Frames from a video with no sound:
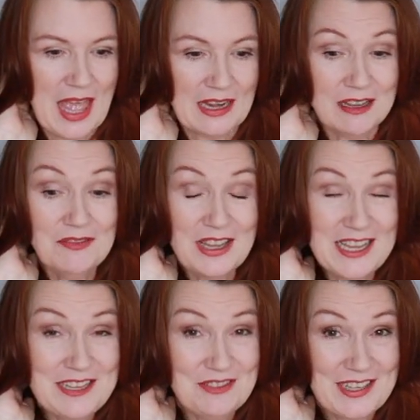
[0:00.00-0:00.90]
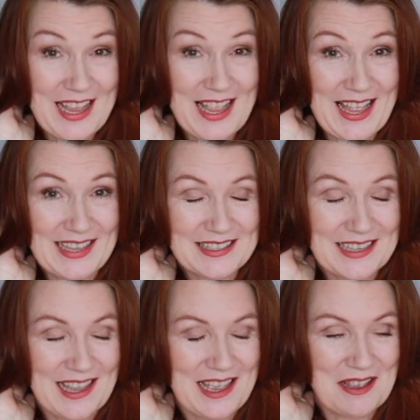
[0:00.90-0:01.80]
And I've even had
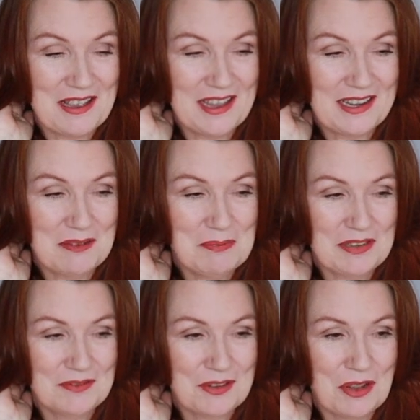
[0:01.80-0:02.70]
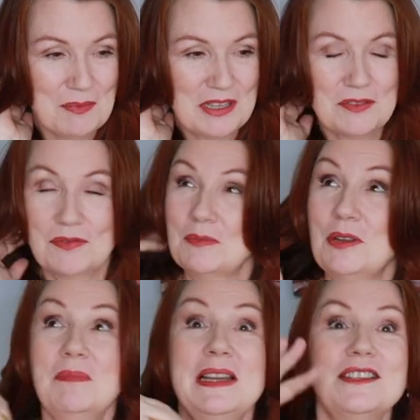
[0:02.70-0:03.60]
a couple of comments from
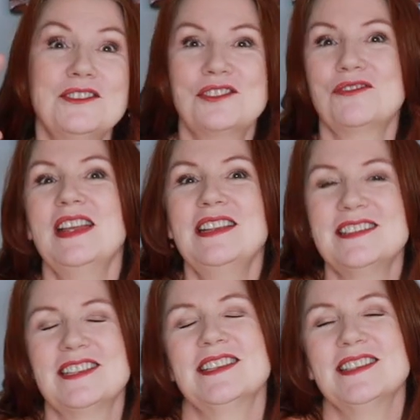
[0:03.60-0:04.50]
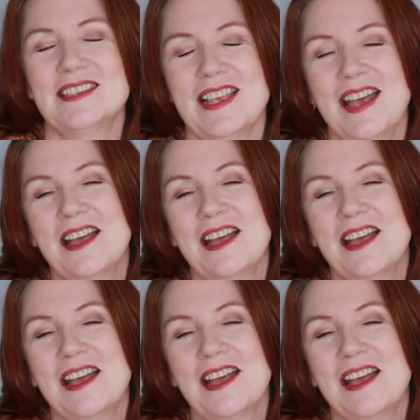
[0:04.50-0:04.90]
complete strangers